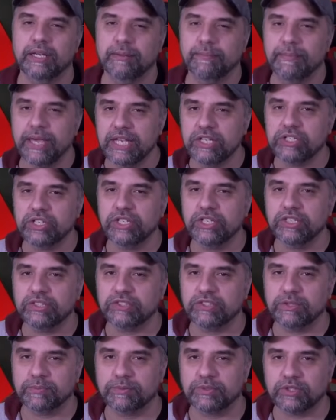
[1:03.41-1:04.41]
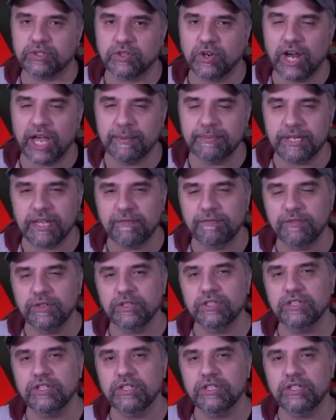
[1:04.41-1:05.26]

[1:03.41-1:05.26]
Make sure you're subscribed if you're